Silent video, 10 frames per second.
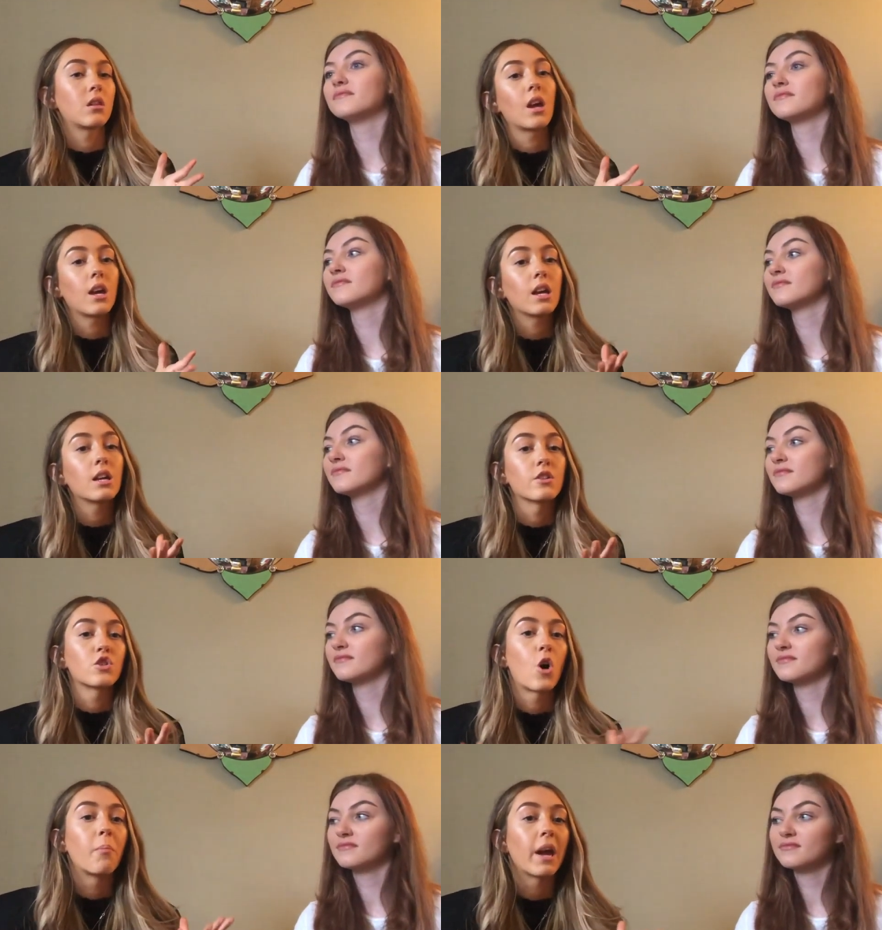Speaker 1: the
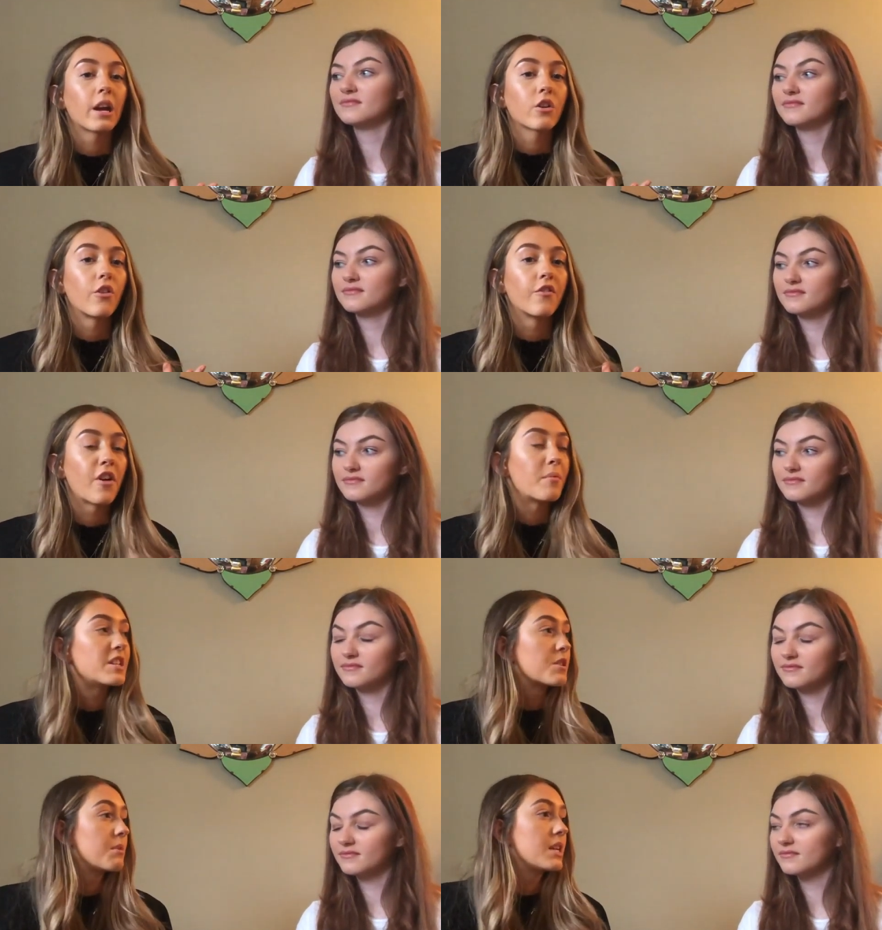topic of
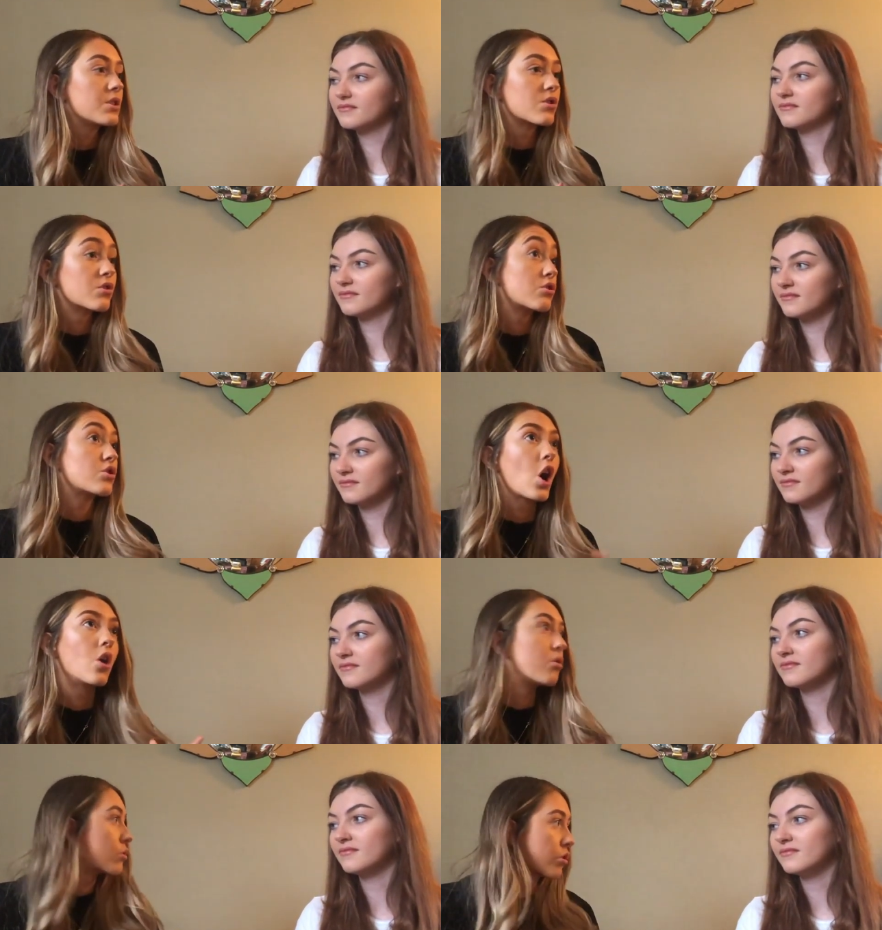feminism is so
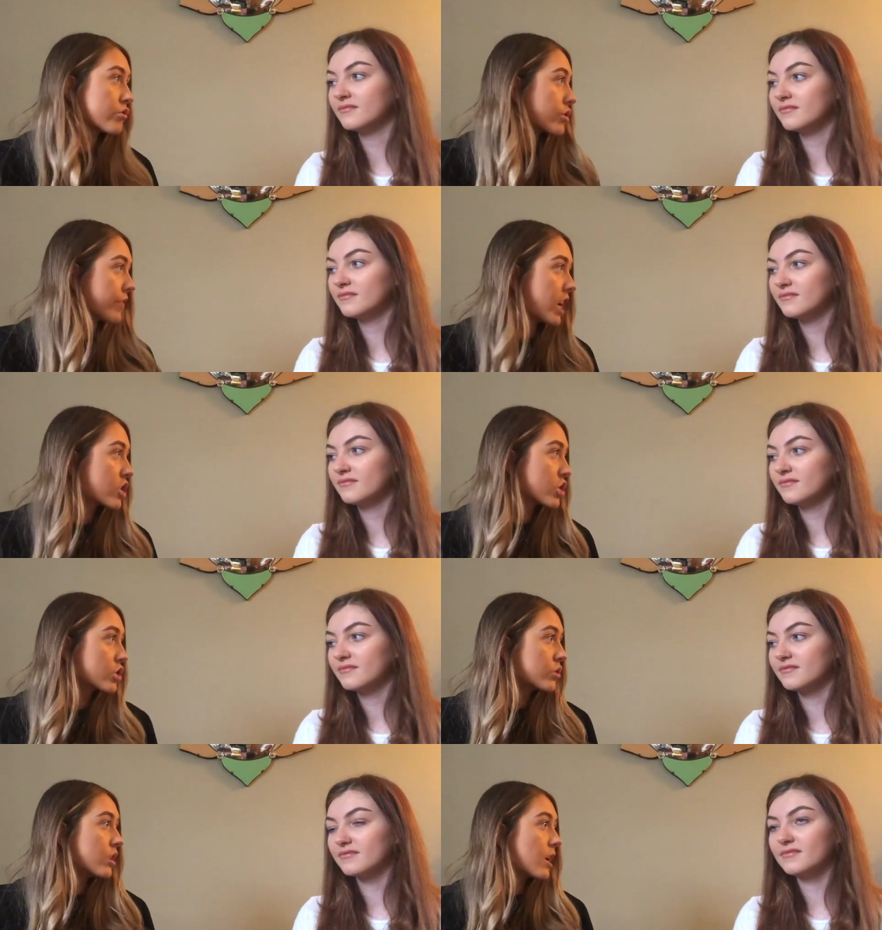
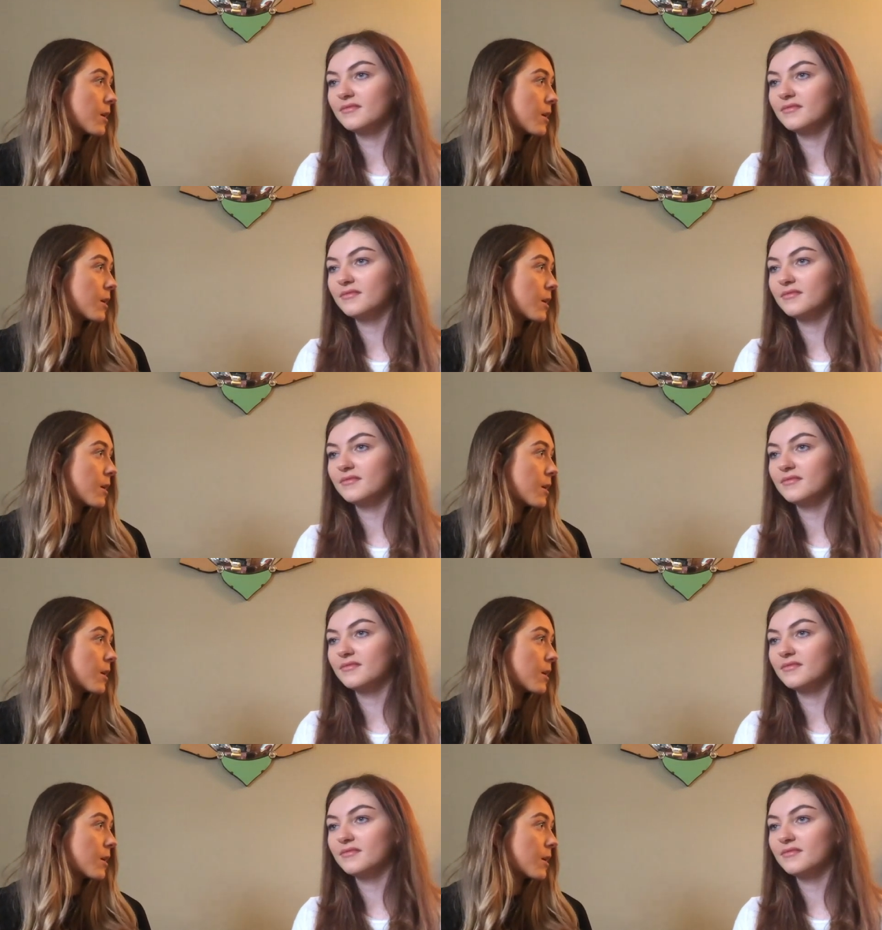controversial?